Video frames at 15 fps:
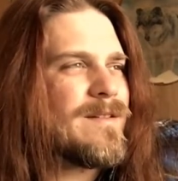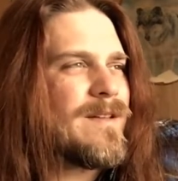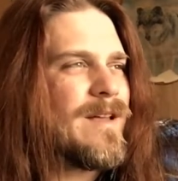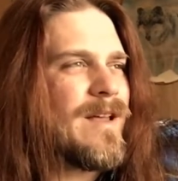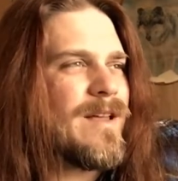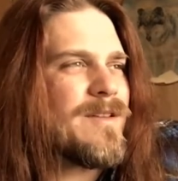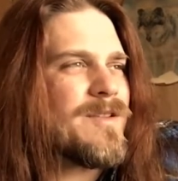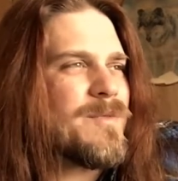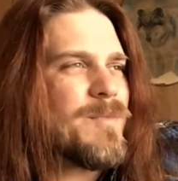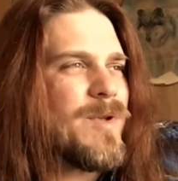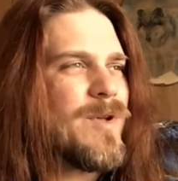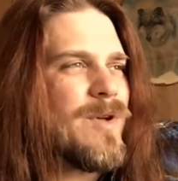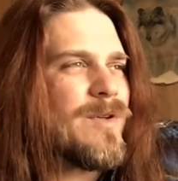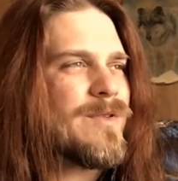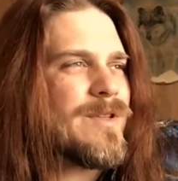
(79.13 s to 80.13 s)
aged
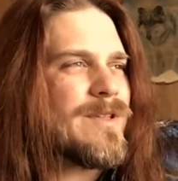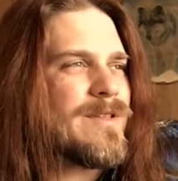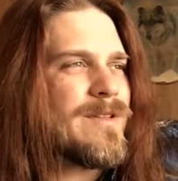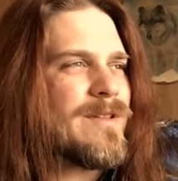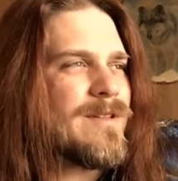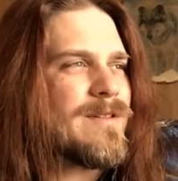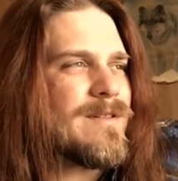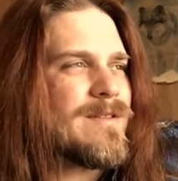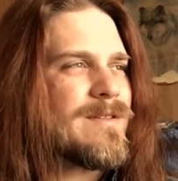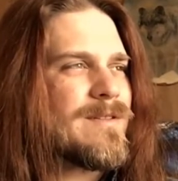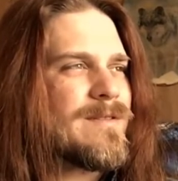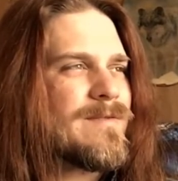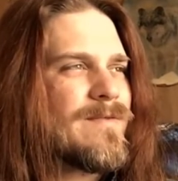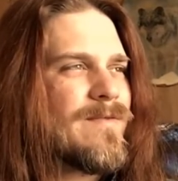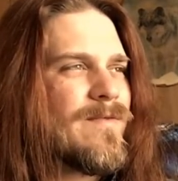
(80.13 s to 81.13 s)
beyond his years,
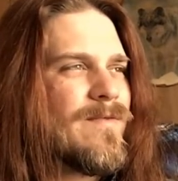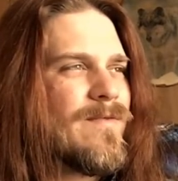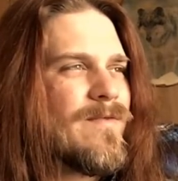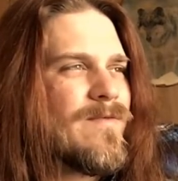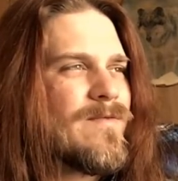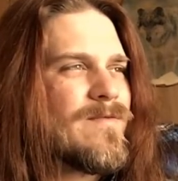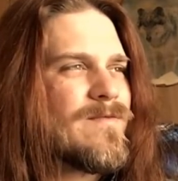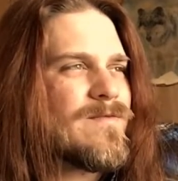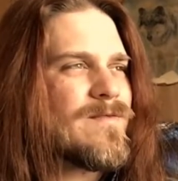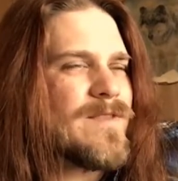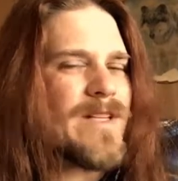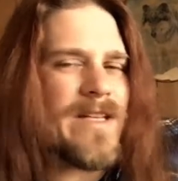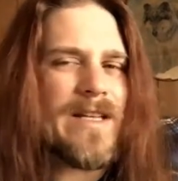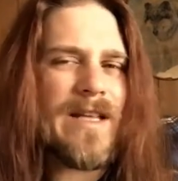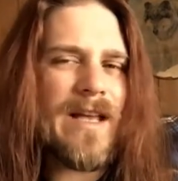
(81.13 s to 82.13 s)

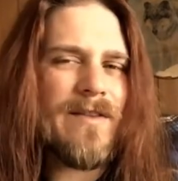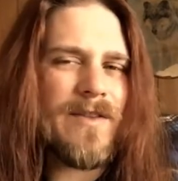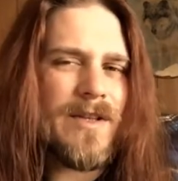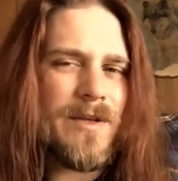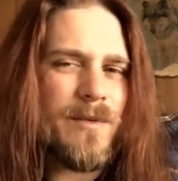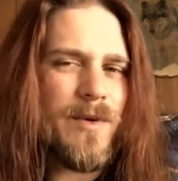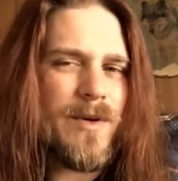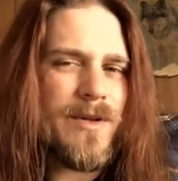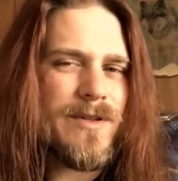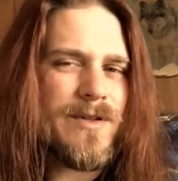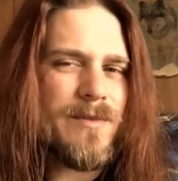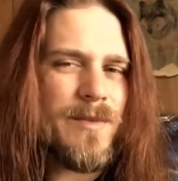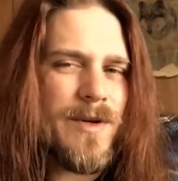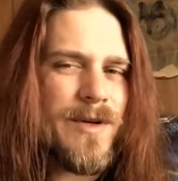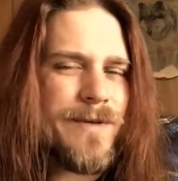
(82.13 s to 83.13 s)
leaning heavily upon his
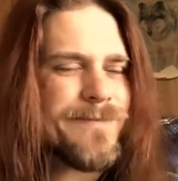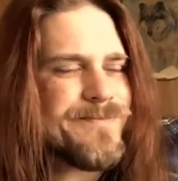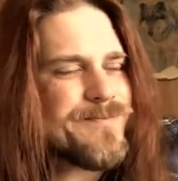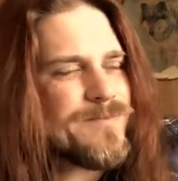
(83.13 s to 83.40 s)
spear,